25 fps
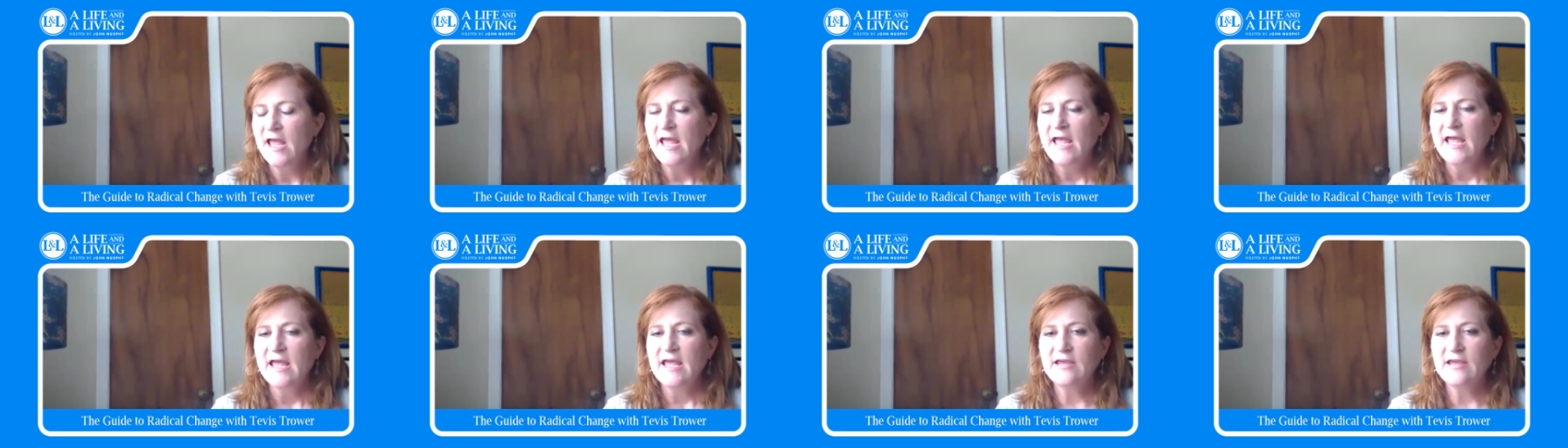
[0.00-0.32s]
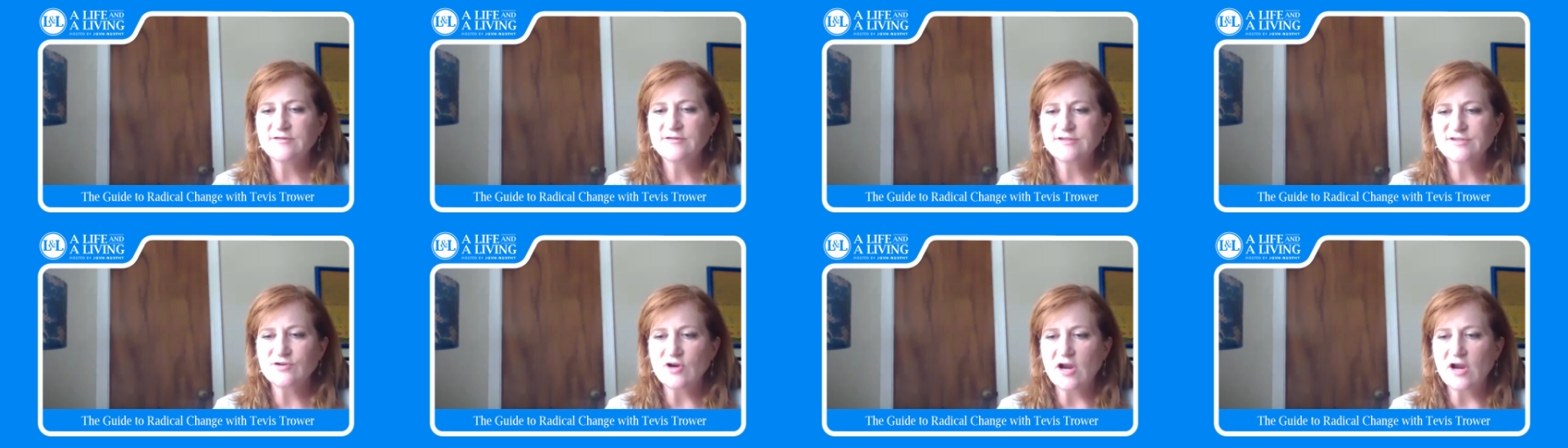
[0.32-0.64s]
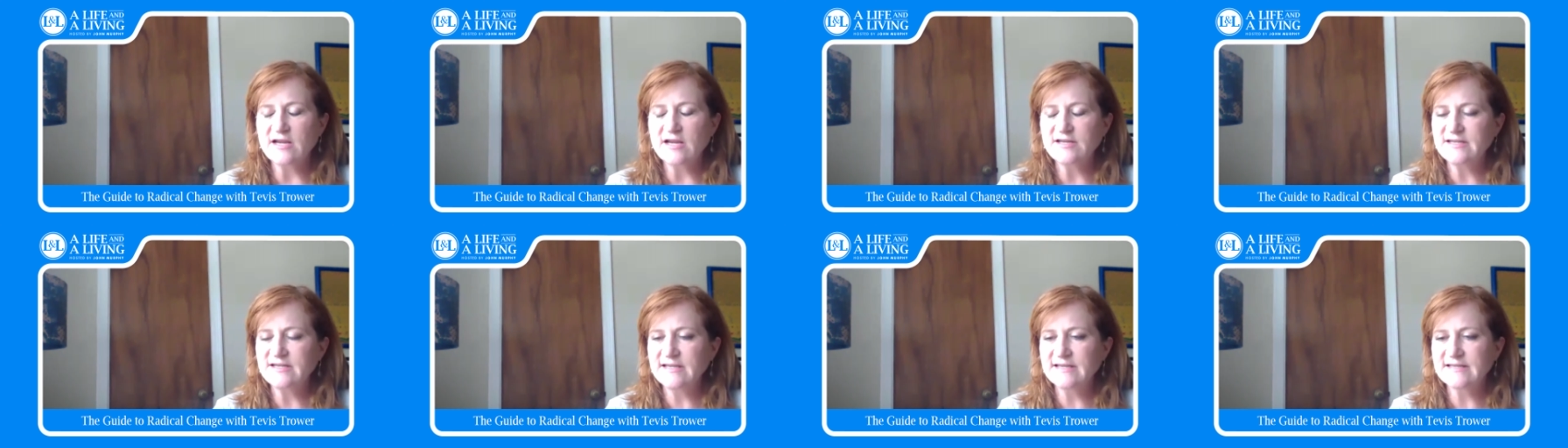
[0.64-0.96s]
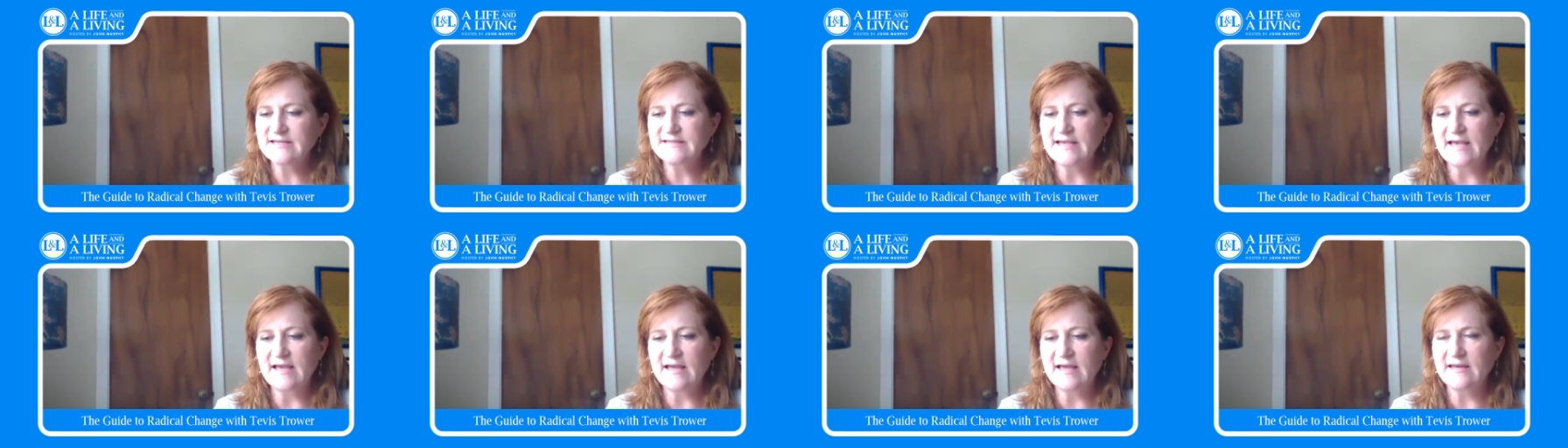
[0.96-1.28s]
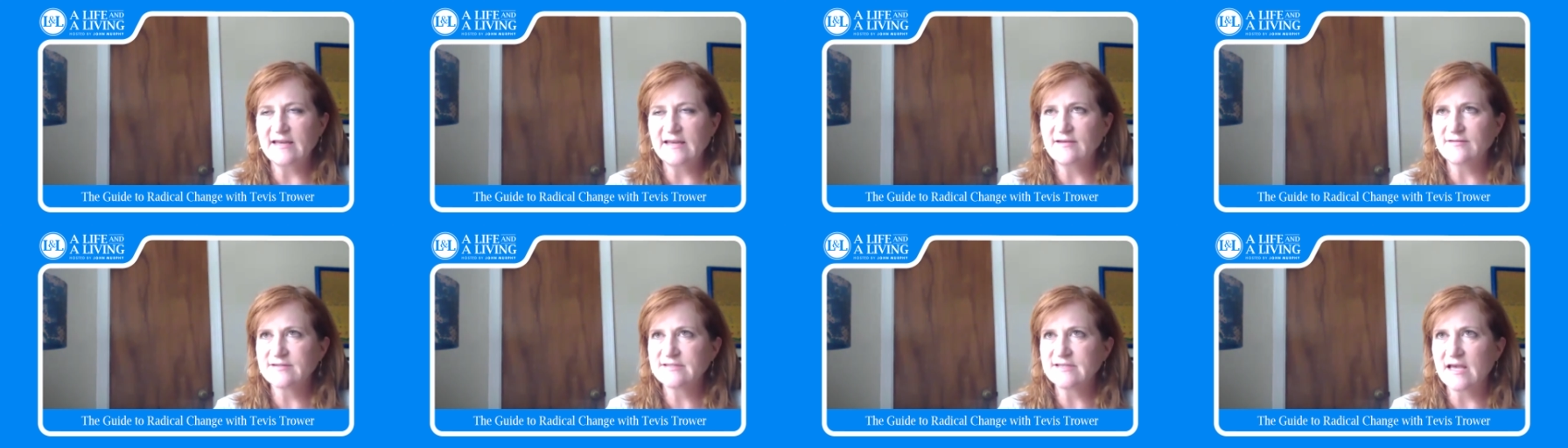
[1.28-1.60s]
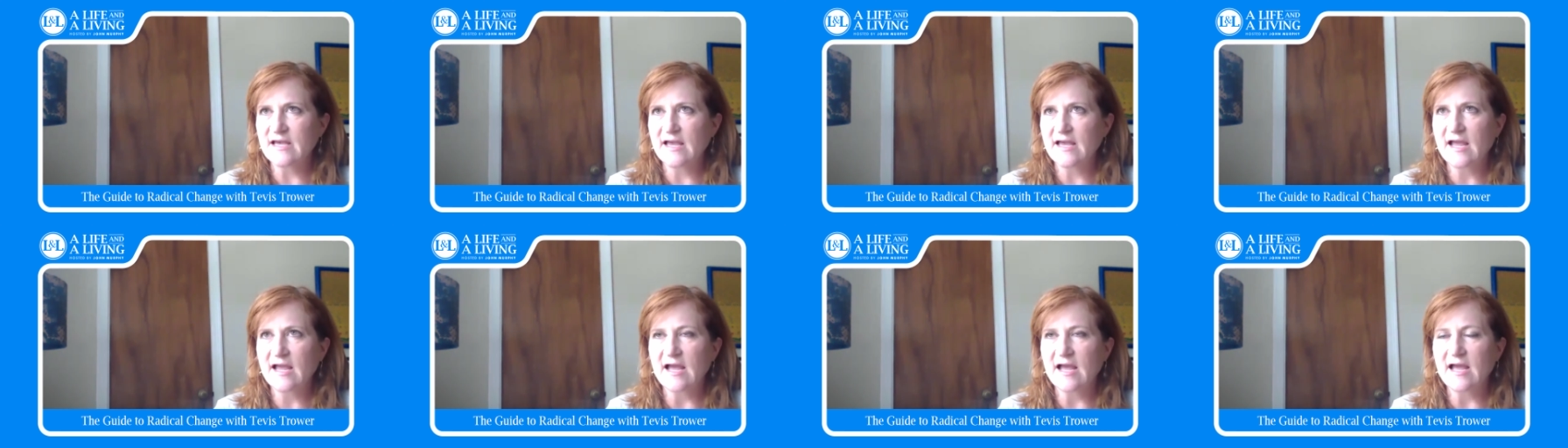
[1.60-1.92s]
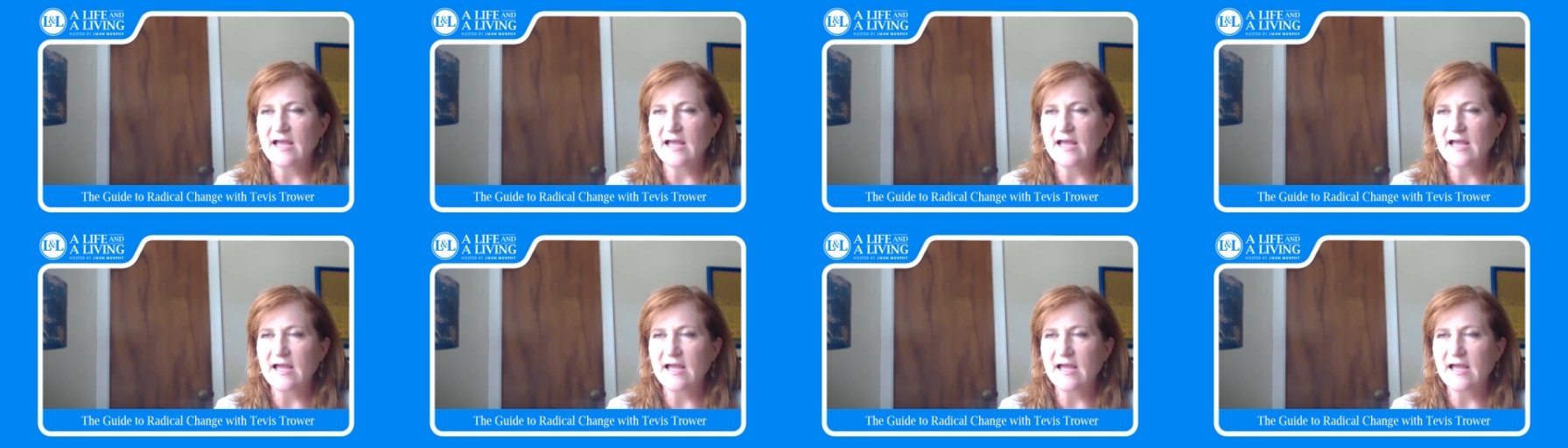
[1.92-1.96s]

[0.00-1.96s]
He was scratching his head, and he was like,